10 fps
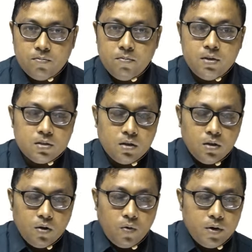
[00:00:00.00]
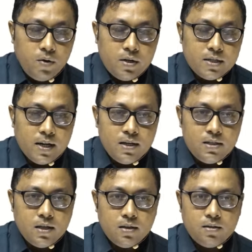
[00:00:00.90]
Means what you understand is
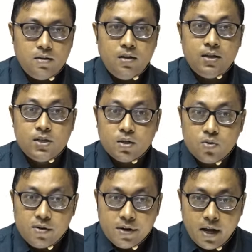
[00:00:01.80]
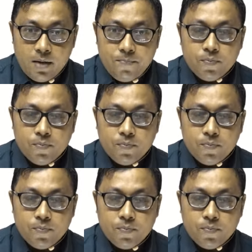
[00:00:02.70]
there is increased sexual drive,